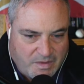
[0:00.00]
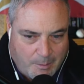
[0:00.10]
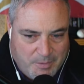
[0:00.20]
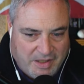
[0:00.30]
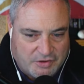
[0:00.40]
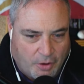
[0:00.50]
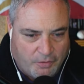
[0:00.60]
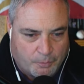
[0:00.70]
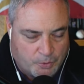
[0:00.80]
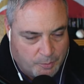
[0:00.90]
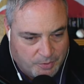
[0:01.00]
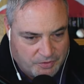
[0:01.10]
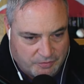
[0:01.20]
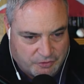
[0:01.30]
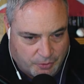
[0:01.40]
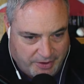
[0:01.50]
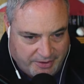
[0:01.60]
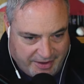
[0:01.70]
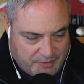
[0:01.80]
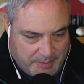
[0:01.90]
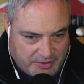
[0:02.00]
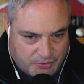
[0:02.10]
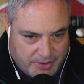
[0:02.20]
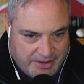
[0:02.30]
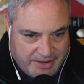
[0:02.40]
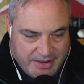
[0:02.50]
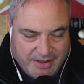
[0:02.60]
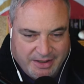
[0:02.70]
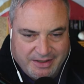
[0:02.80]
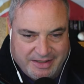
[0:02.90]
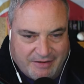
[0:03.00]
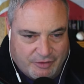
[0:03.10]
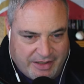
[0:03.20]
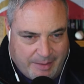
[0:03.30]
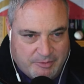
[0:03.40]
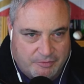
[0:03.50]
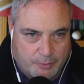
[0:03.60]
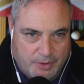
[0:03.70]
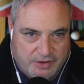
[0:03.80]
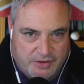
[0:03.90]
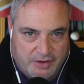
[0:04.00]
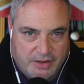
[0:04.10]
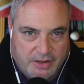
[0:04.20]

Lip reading: because all the rumors of Trey Lance being traded never came to fruition.